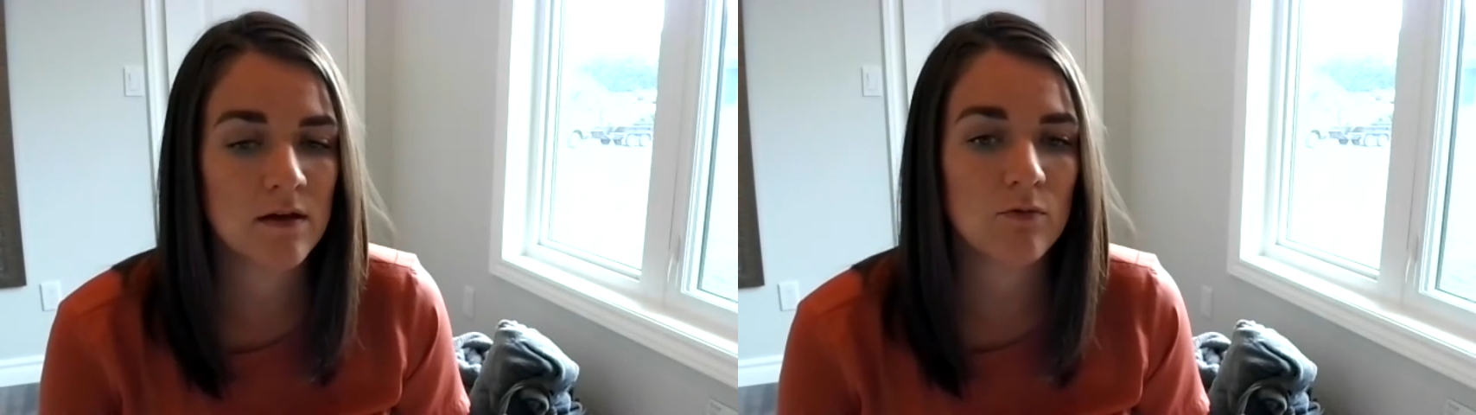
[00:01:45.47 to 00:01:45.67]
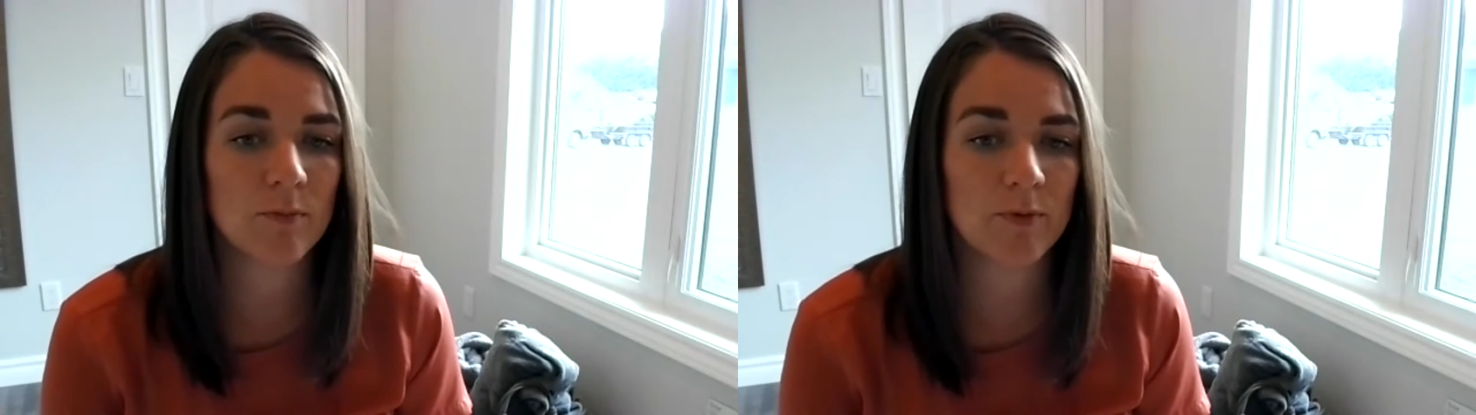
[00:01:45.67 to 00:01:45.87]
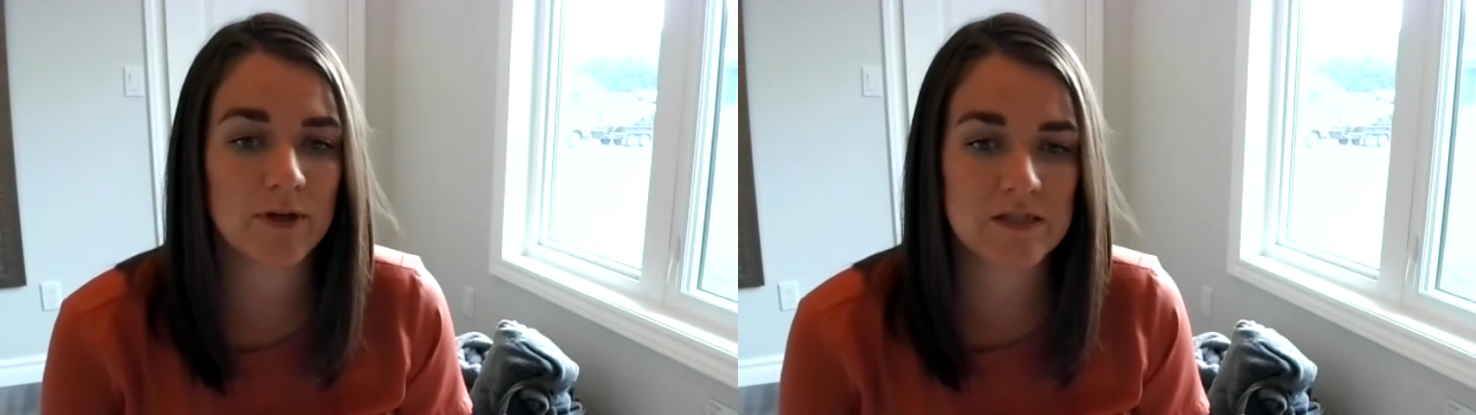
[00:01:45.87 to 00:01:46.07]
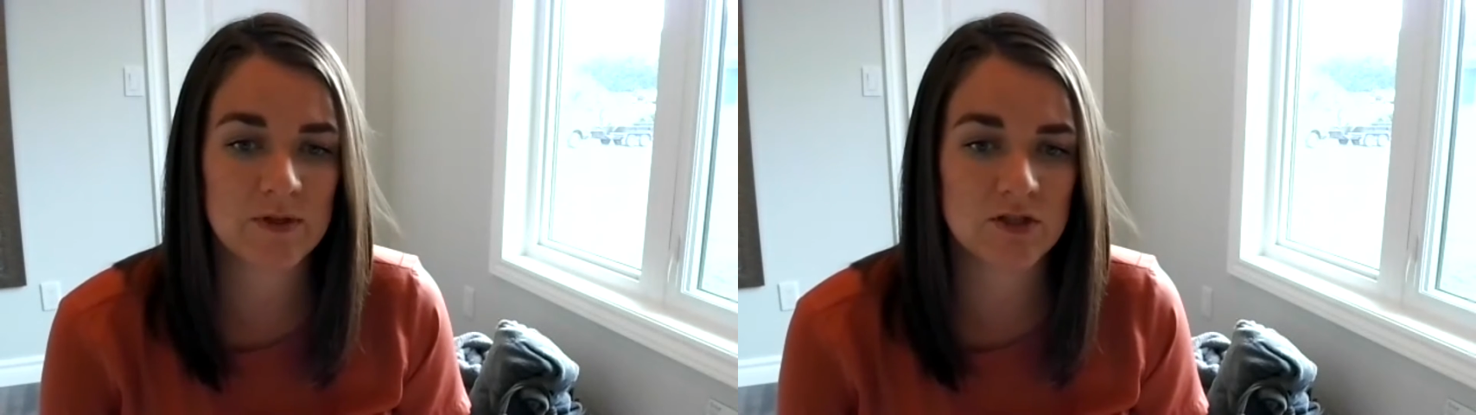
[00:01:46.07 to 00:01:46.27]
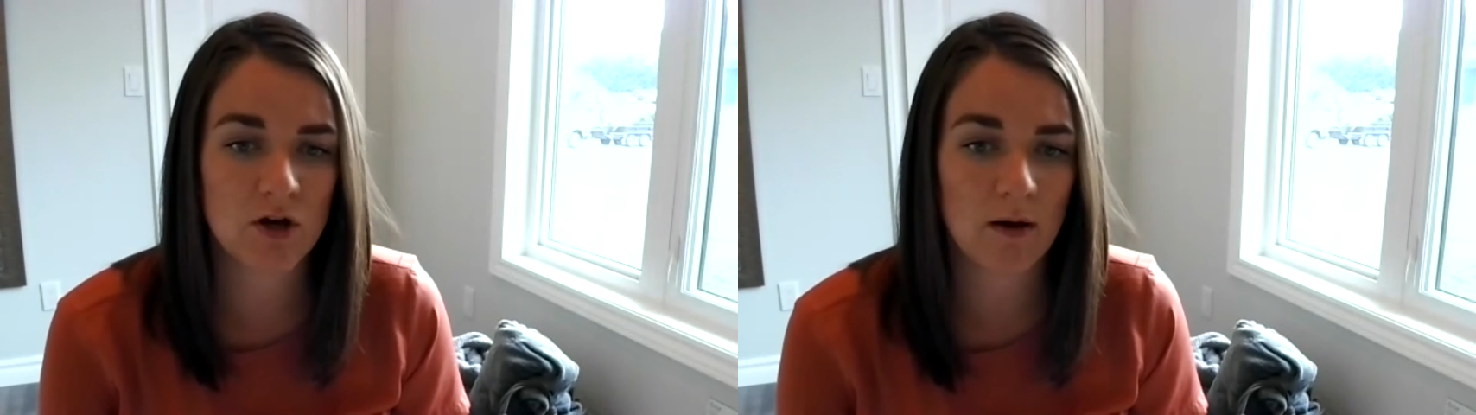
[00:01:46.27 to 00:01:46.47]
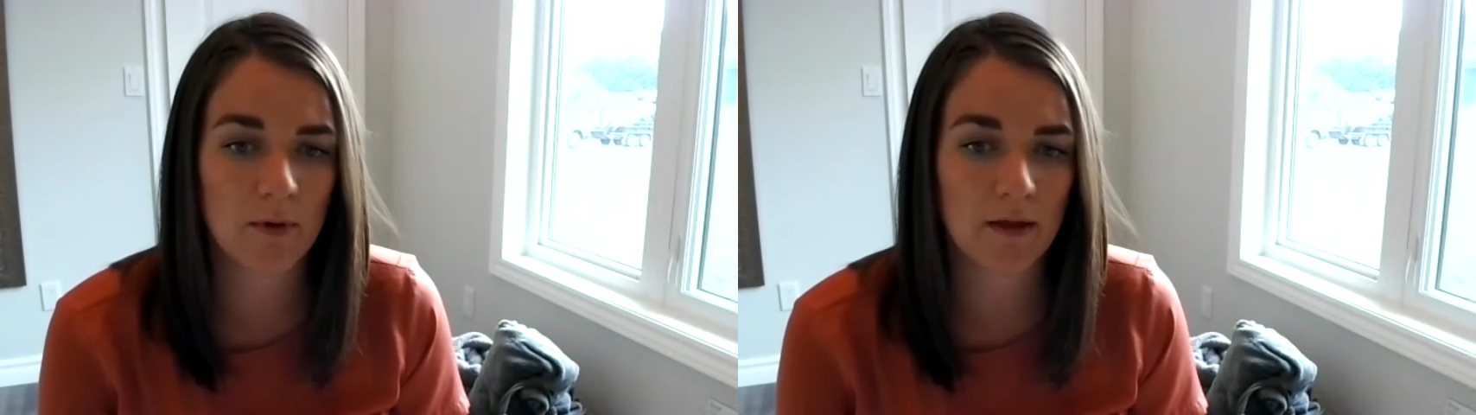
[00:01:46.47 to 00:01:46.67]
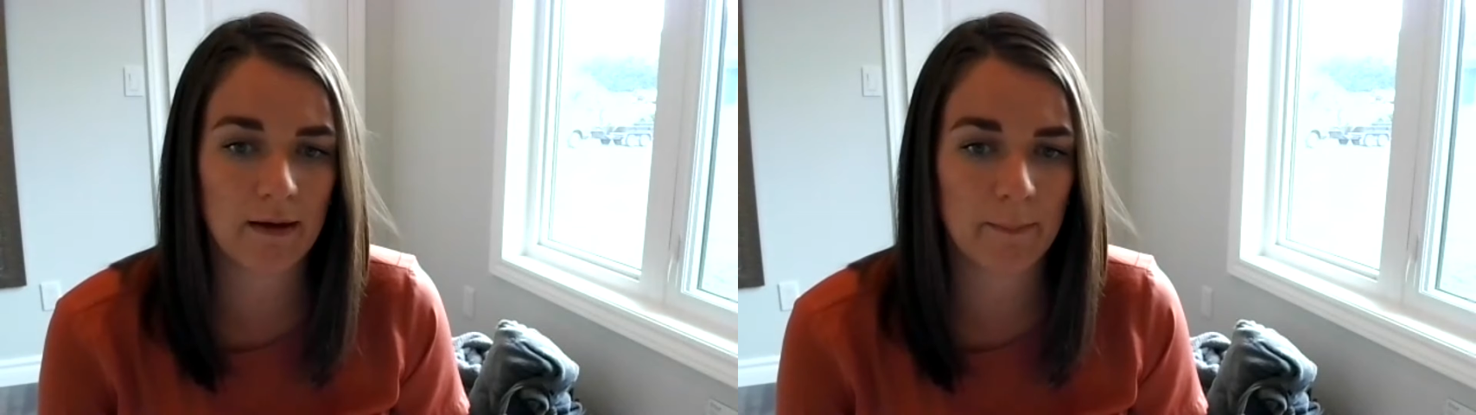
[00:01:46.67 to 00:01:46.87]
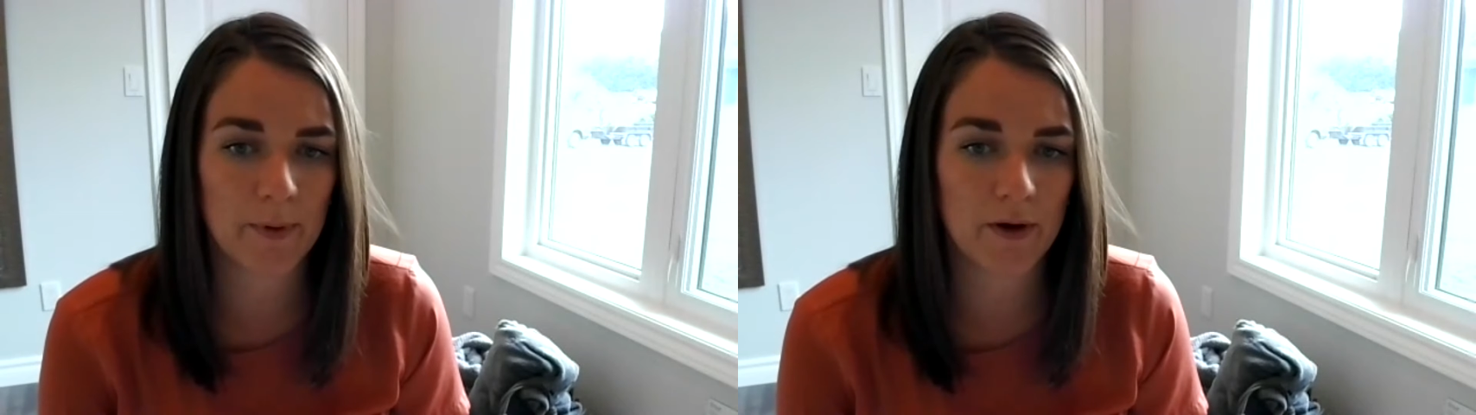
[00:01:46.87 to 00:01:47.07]
replacement top
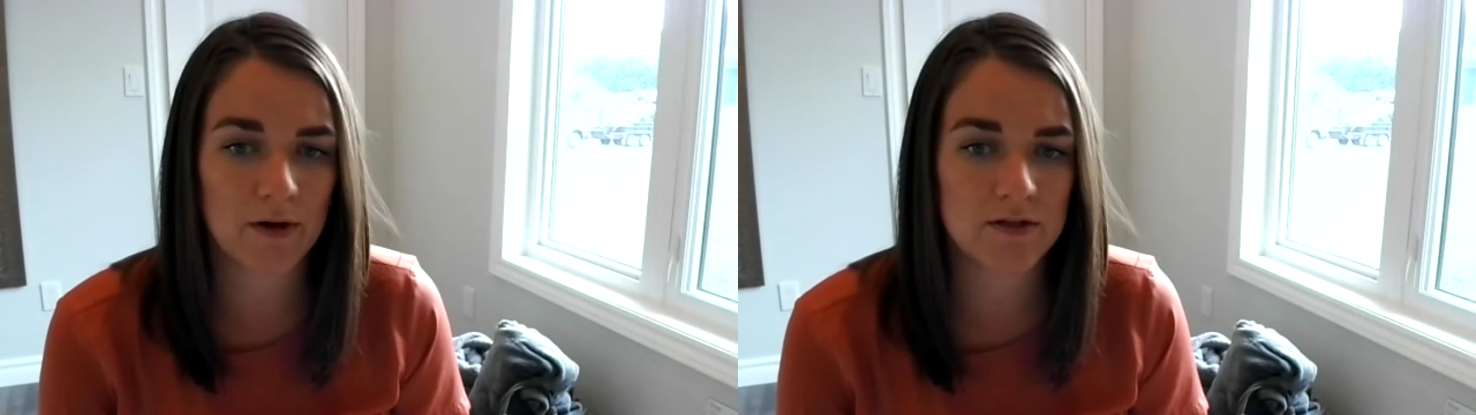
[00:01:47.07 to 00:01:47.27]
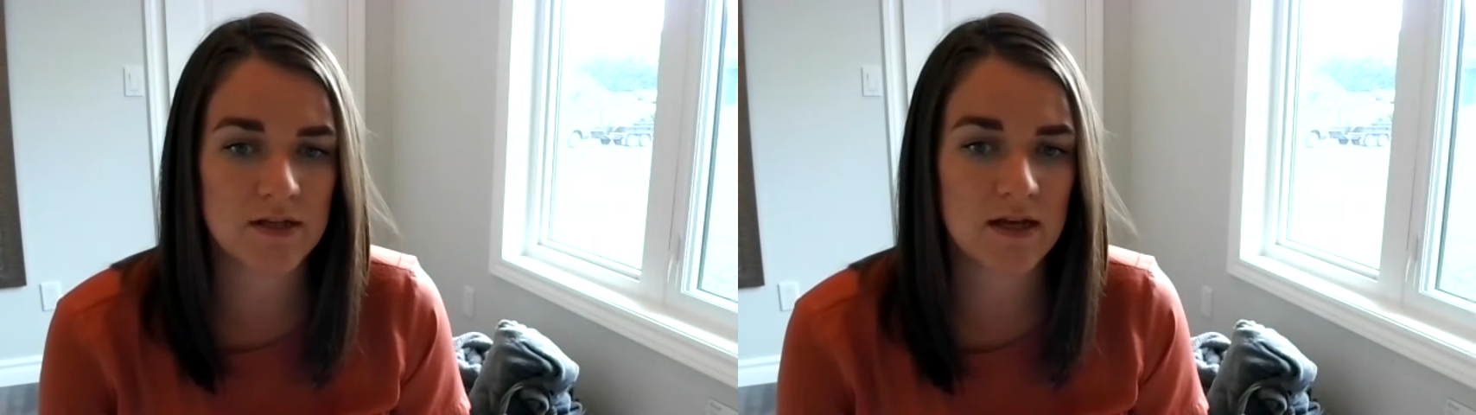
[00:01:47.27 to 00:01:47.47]
clamp bars,